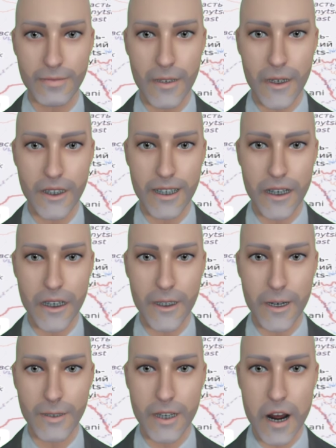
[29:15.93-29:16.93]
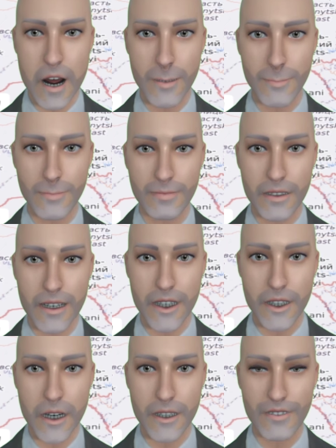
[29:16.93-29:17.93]
taking some time, again,
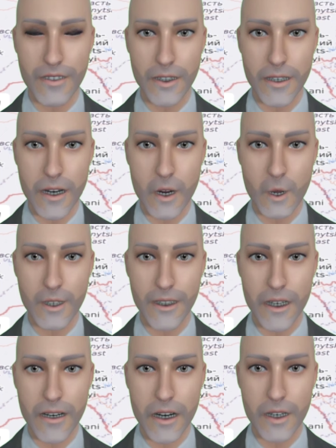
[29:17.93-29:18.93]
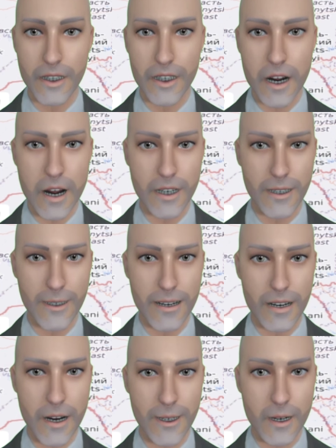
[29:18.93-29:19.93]
to get filled in on what's going on. And I
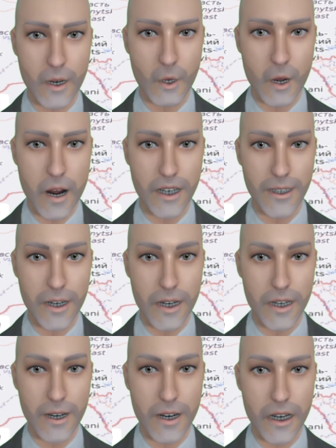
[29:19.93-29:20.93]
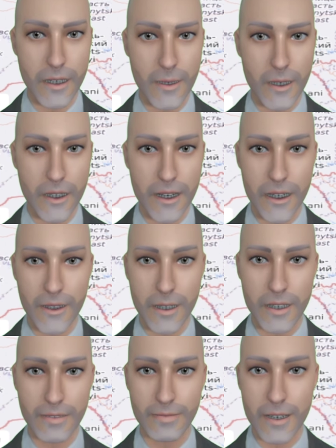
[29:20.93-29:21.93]
say this a lot, so I might sound like a broken record,
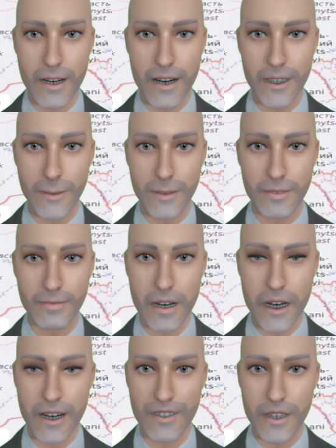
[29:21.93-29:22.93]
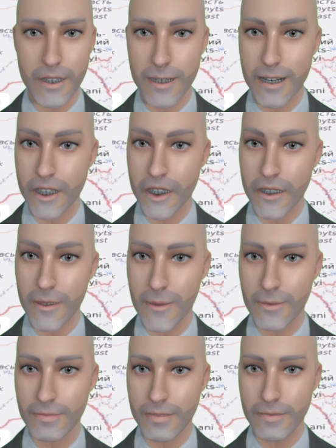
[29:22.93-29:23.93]
but that's half of the battle here.
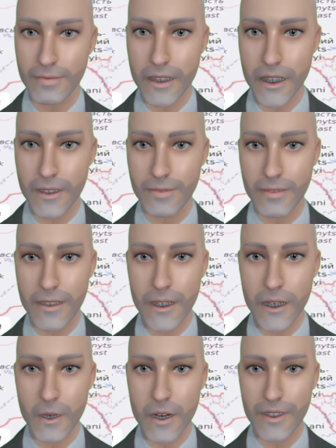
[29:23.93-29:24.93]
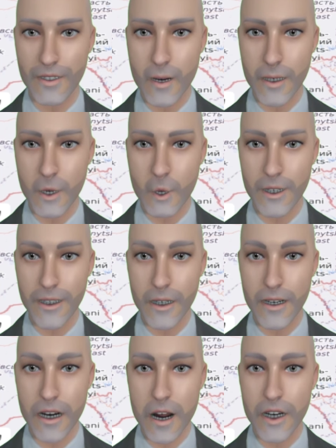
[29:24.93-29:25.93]
Okay, is getting informed on what's
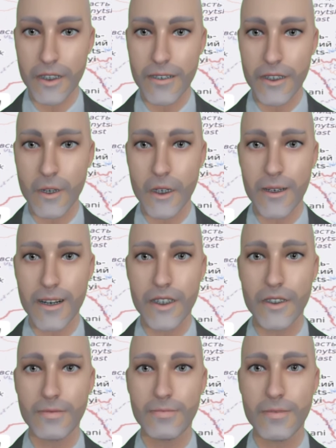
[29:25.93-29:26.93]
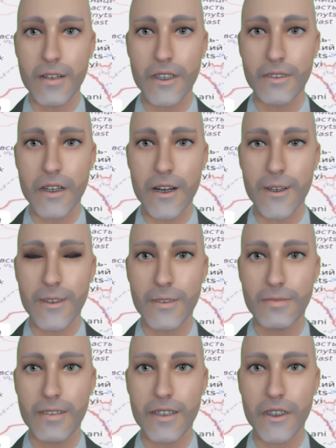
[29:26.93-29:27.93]
going on in Ukraine, all right, because
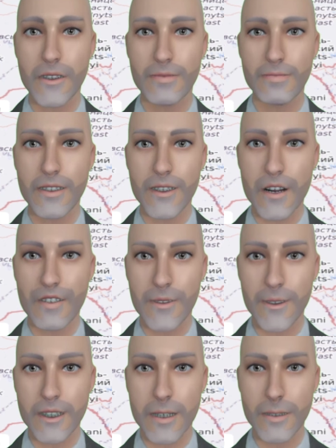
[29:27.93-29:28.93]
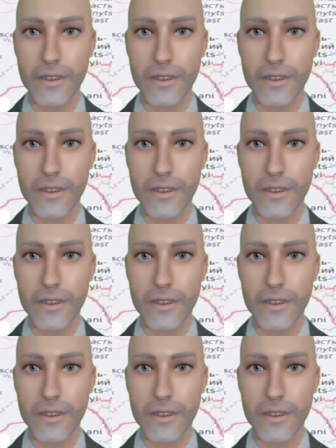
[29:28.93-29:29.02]
that's the first step